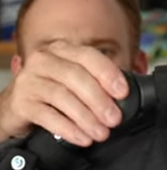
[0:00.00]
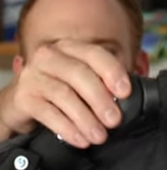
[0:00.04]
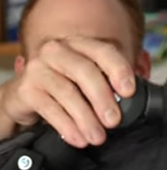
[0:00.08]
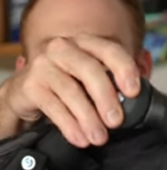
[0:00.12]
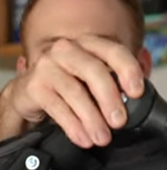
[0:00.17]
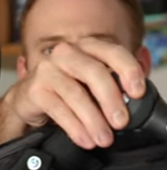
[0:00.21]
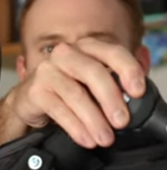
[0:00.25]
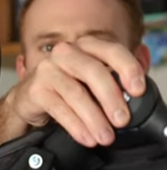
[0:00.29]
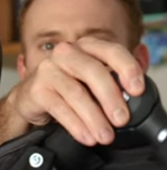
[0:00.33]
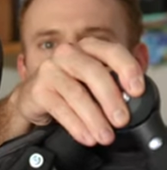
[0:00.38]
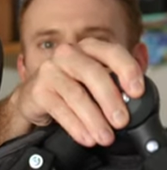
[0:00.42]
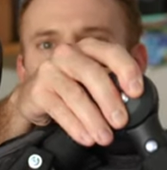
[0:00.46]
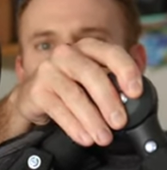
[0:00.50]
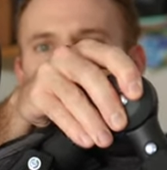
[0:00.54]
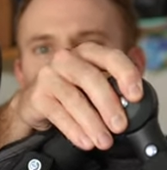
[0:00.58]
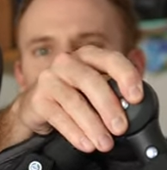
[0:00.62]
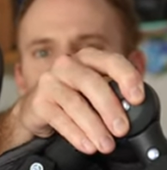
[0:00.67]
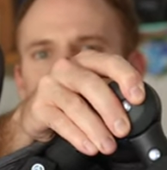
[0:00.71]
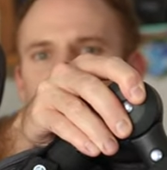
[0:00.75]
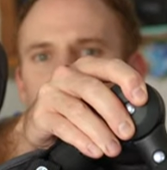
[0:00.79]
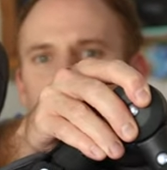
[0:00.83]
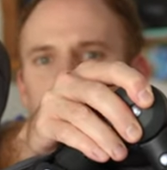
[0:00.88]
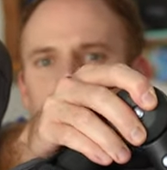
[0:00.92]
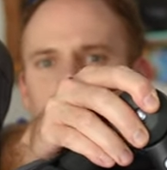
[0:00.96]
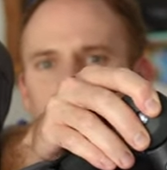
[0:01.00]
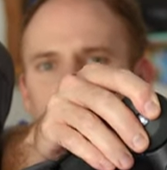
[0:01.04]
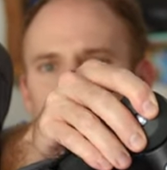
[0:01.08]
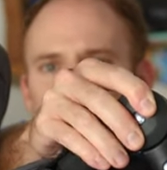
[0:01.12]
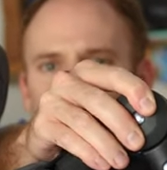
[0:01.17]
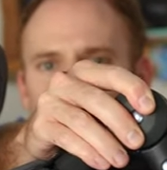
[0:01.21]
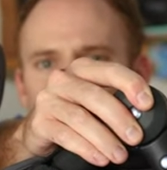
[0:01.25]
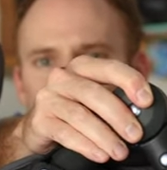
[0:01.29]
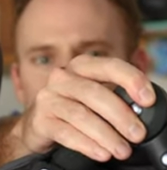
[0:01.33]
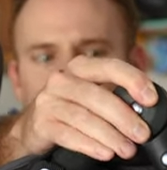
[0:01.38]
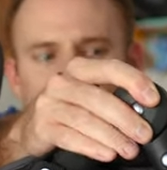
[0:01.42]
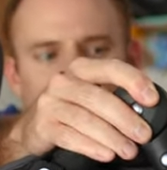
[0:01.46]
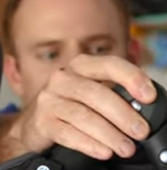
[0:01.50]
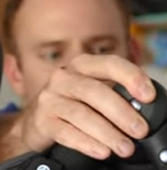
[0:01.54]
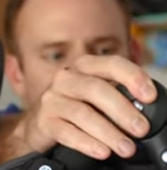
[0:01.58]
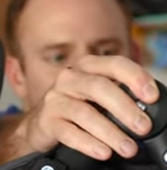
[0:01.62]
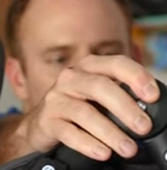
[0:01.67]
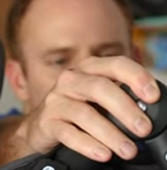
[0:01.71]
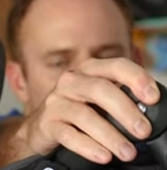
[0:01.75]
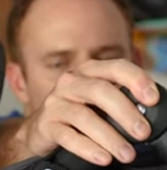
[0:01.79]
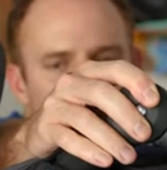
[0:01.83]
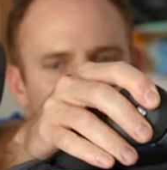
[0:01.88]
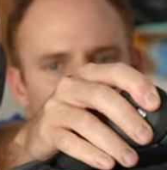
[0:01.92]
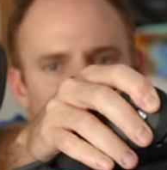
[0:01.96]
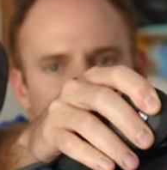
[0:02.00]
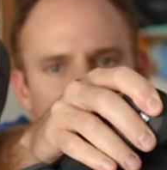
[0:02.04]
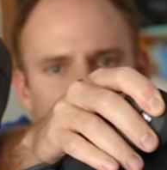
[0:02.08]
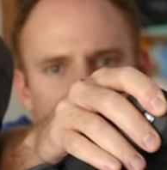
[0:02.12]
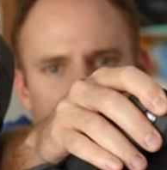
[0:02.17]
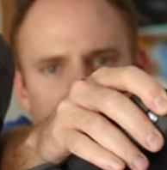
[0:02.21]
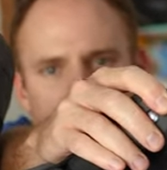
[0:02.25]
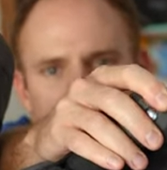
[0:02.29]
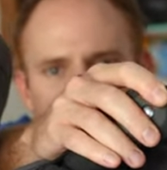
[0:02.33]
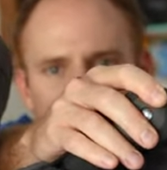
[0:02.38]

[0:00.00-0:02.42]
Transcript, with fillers: on it, so you can lower it and raise it